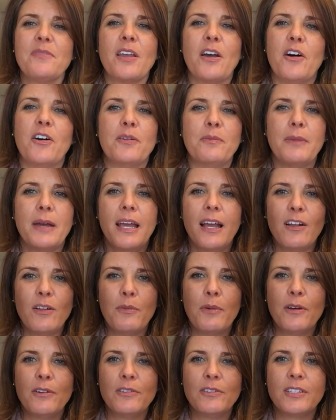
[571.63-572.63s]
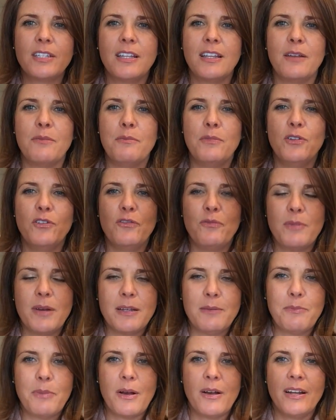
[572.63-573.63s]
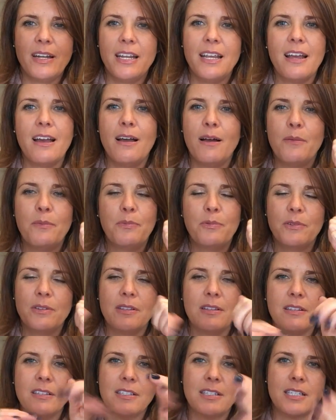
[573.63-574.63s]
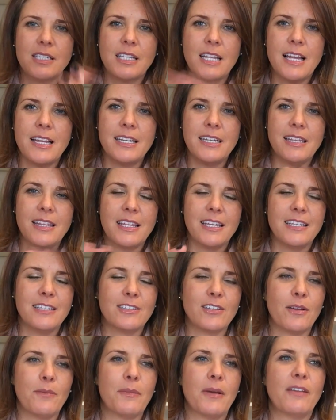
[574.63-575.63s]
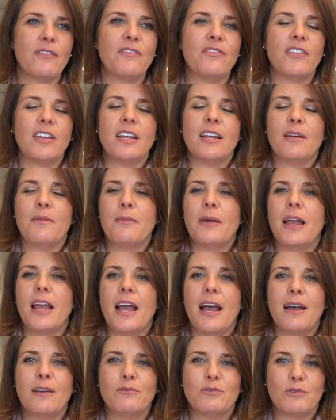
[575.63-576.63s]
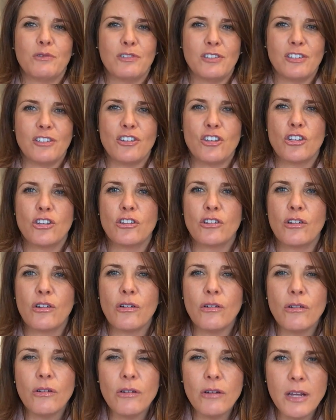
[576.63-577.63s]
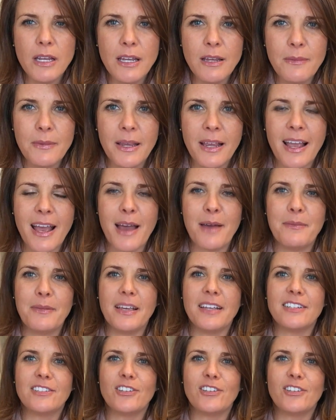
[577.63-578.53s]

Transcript: on my elbows and then move my body up with these slidey things on my feet, and my abs are just screaming at me.